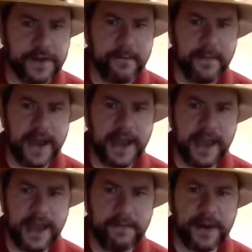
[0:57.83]
it
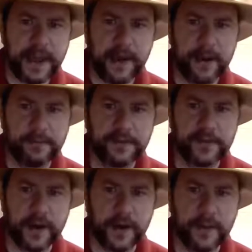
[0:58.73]
may pick up
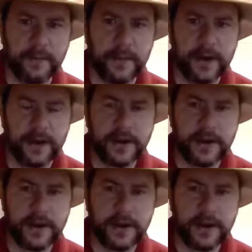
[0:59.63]
some